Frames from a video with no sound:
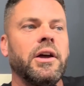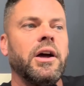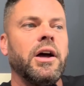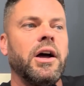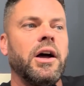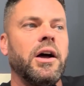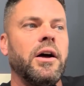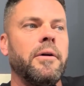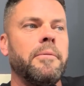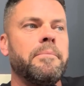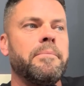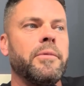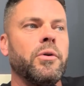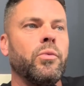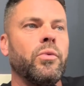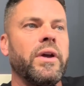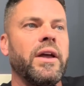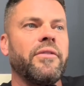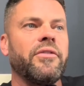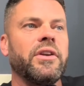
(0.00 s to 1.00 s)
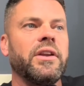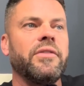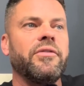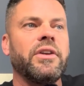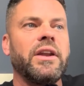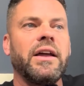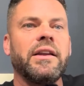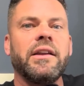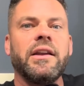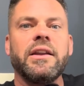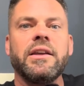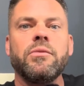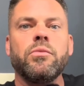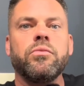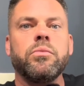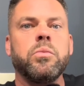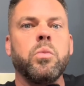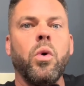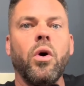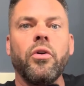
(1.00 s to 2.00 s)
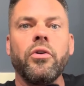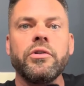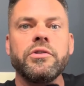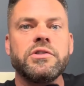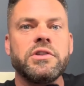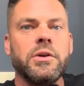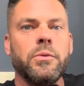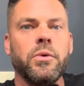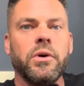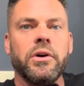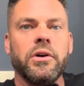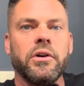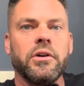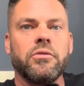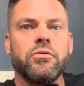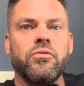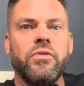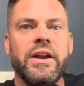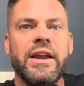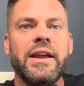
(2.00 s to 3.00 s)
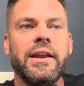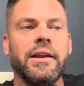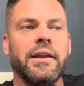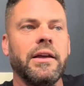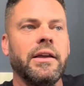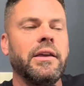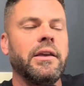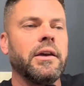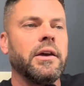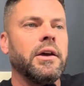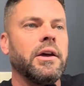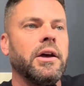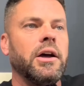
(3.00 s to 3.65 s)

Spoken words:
We haven't even had any warranty work, really.